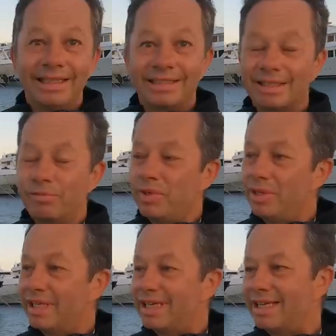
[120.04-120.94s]
Yep. It's a
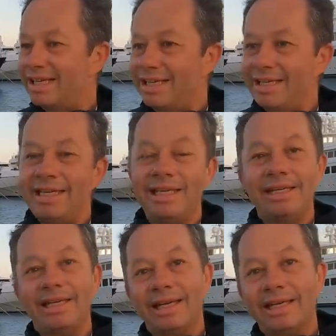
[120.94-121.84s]
really
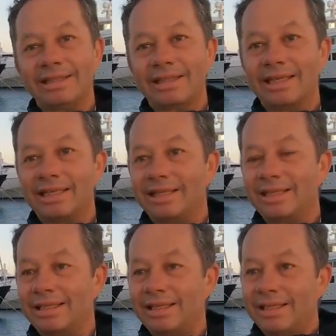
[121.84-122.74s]
clean and
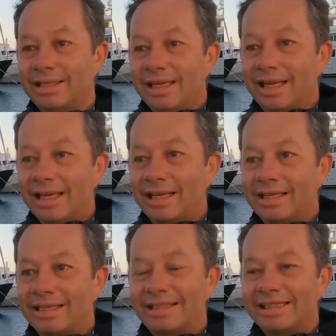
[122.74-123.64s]
uh,
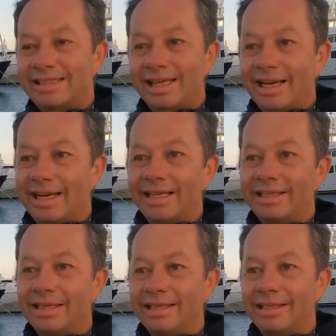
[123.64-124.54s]
uh,
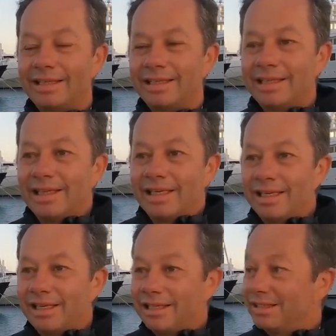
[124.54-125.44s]
design uh,
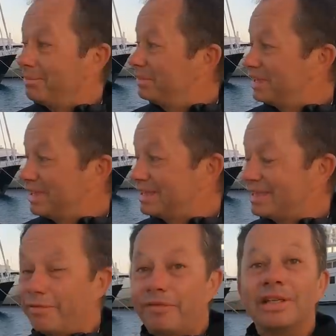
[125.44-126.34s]
uh, which is
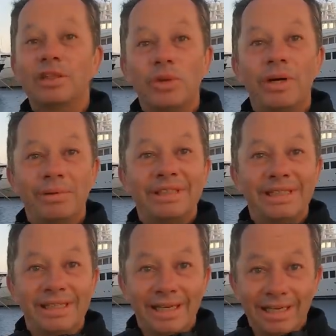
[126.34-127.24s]
different to
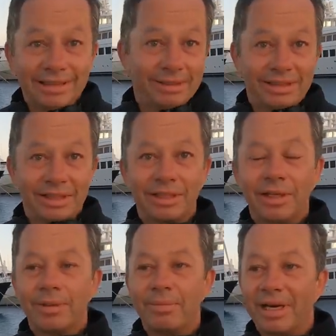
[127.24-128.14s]
everything else which is
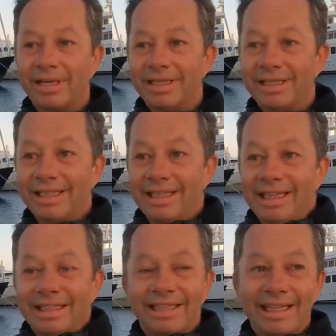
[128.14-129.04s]
on the market.
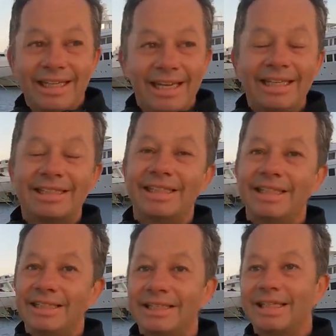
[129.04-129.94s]
Then the next
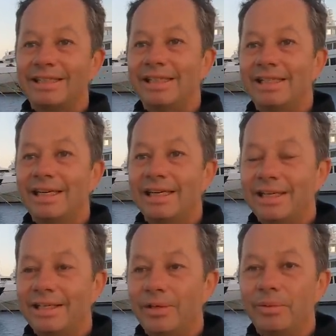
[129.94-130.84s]
thing is I think
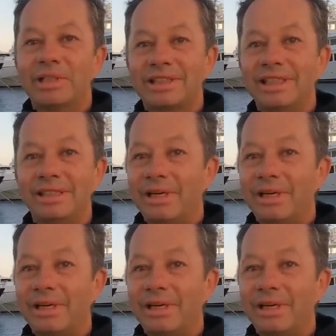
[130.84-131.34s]
uh, you will see